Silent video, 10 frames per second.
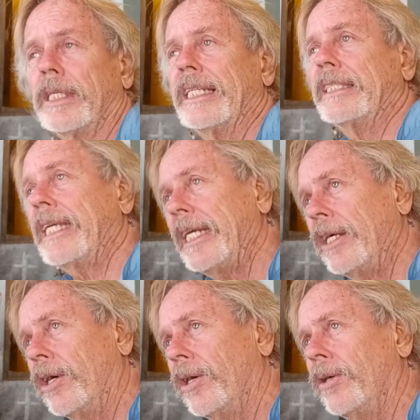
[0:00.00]
In
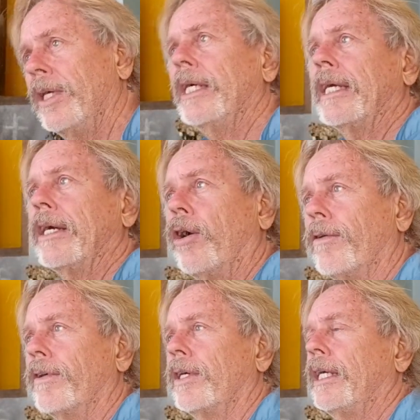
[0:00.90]
Tigo,
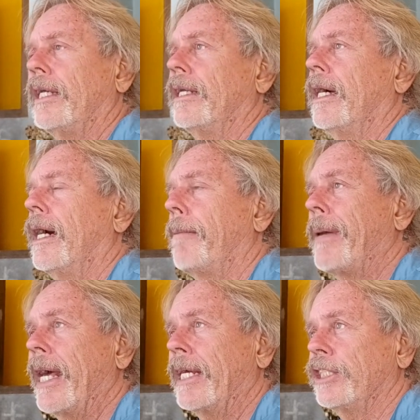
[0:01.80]
over in
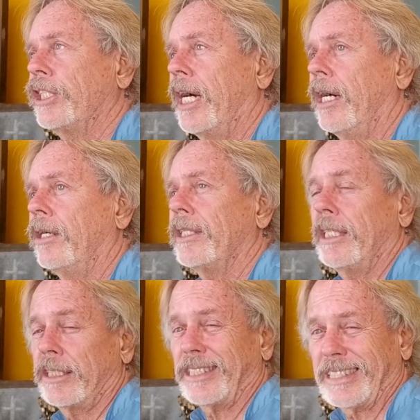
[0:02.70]
Panajachel,
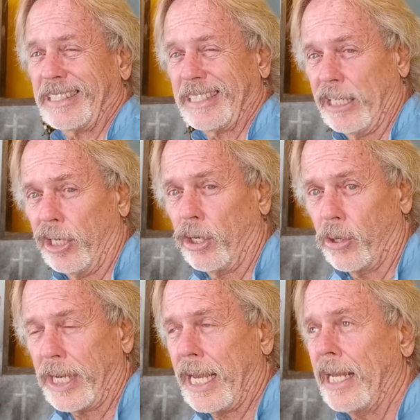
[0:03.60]
it's still
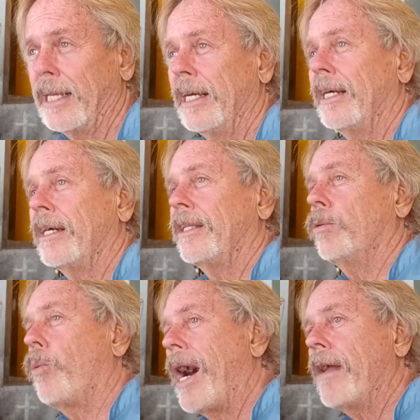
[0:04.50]
okay. The
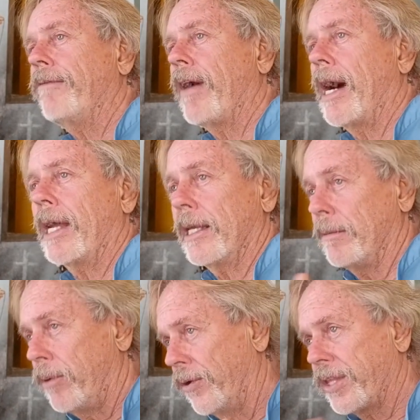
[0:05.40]
Wi-Fi
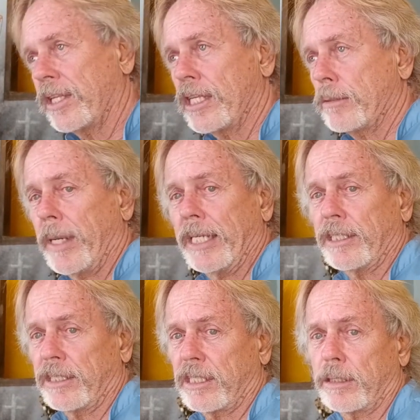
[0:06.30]
in both of these
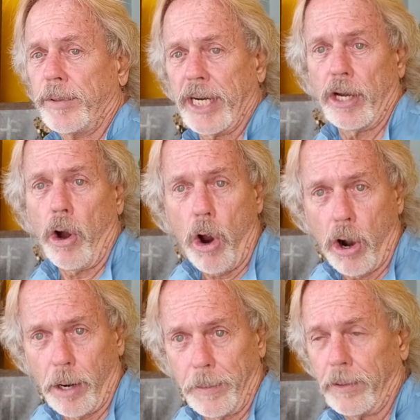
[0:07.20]
places is pretty
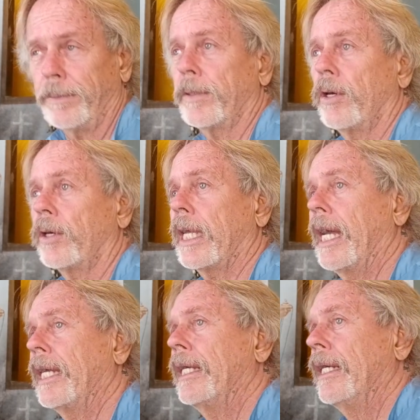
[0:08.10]
horrible,
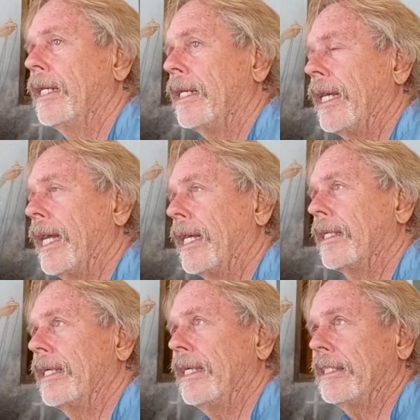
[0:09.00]
okay?
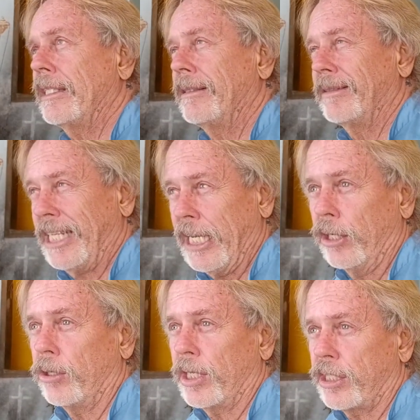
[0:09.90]
And the
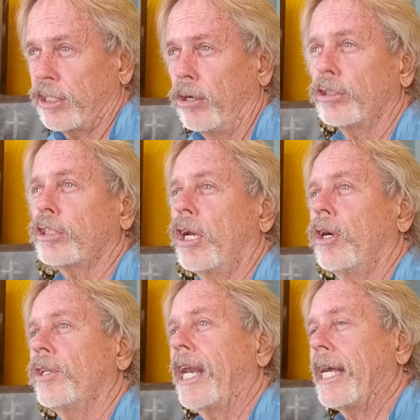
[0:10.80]
Tigo is so
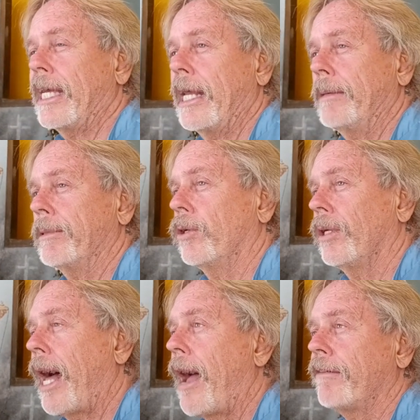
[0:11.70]
slow that I can't even go
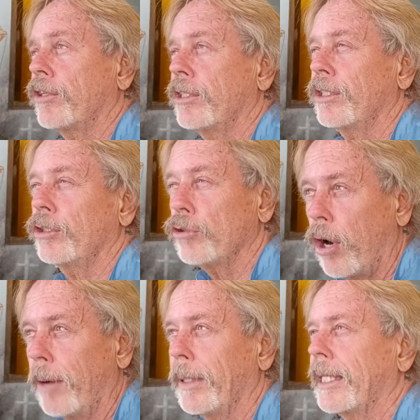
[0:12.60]
live. So
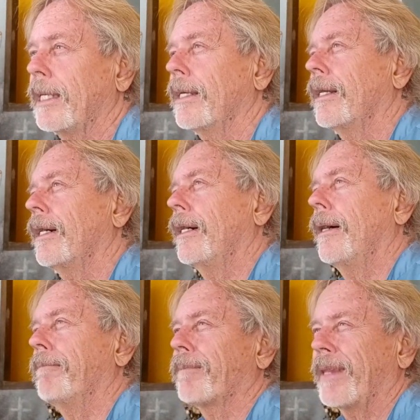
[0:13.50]
normally
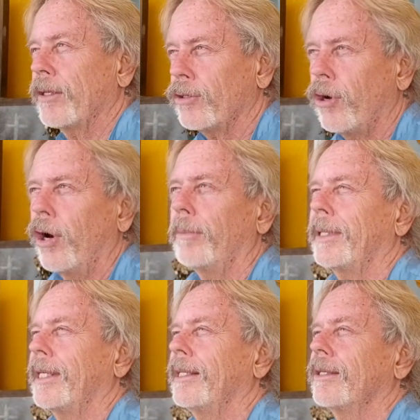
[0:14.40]

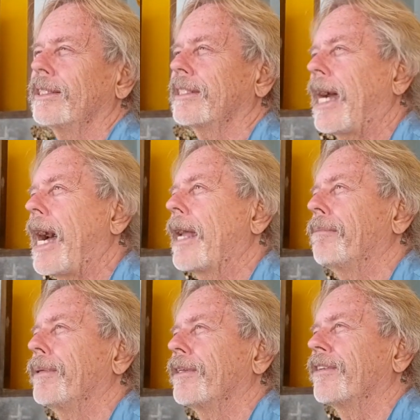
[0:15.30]
the Skype
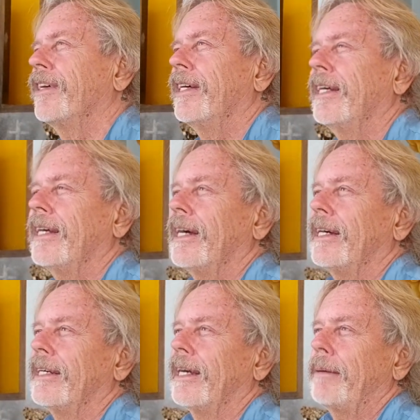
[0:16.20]
is,
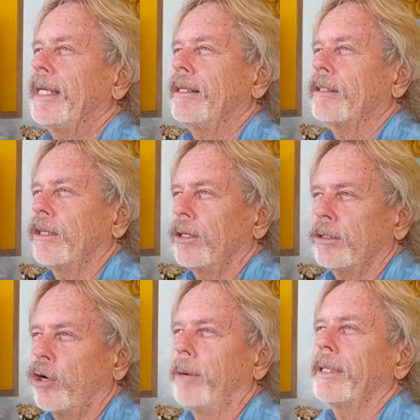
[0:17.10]
I mean,
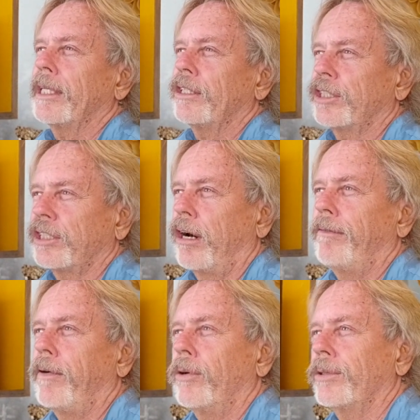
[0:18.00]
normally your
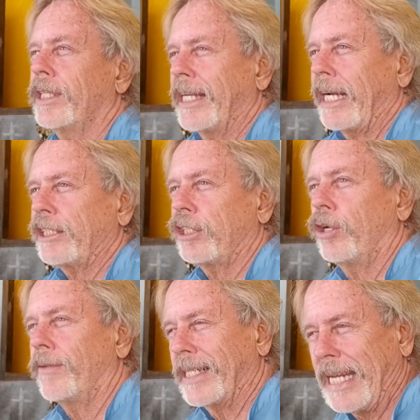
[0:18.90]
cell phone connection
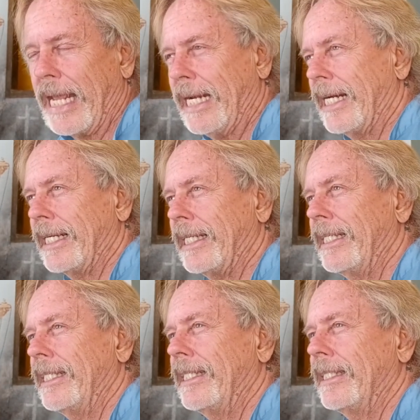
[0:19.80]
over data
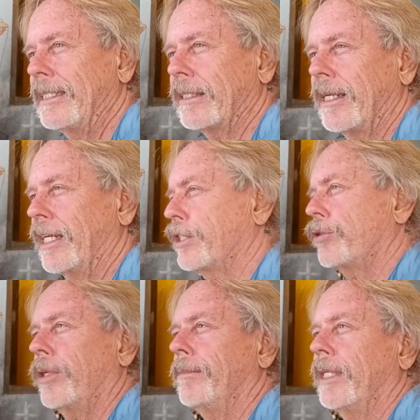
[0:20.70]
is
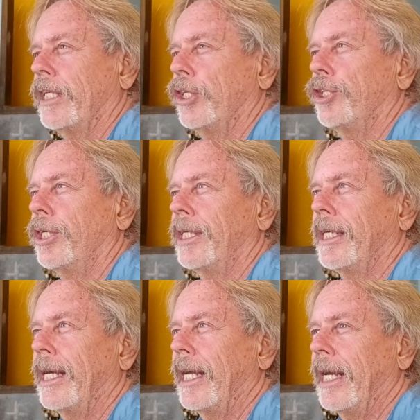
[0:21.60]
extremely good
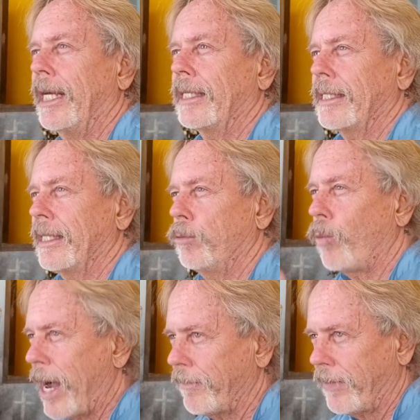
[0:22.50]
and the
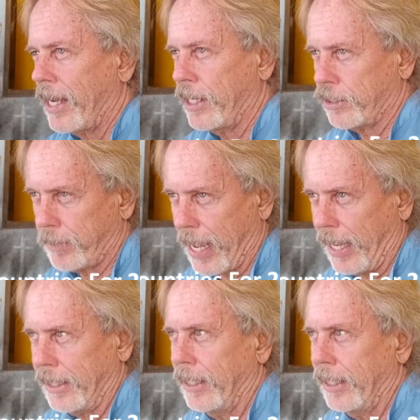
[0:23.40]
Wi-Fi is bad.